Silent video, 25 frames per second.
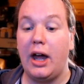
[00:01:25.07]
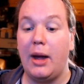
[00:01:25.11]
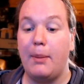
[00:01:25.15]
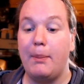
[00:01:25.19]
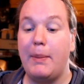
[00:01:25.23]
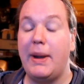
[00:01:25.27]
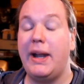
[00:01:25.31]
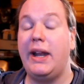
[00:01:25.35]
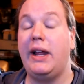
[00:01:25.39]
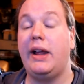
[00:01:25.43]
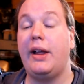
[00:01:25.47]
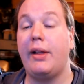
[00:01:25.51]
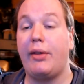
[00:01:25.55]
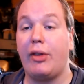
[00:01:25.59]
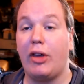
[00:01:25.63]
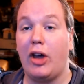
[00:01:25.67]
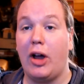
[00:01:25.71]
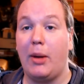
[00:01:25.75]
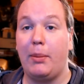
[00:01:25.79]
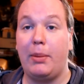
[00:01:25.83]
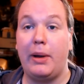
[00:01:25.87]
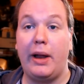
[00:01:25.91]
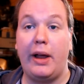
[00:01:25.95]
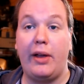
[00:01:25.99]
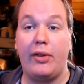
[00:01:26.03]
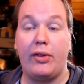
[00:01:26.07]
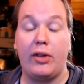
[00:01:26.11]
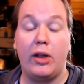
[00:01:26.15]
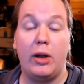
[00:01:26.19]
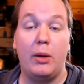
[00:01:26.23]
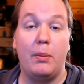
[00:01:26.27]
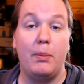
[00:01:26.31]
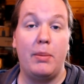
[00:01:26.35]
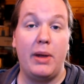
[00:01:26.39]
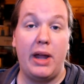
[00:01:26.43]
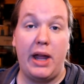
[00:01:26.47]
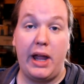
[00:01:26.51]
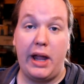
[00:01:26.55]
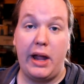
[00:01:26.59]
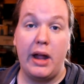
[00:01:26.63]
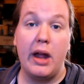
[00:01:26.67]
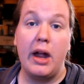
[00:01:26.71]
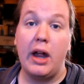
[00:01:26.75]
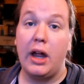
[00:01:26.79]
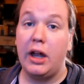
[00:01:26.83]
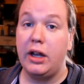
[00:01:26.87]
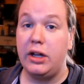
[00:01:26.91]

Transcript: many guitar players can be.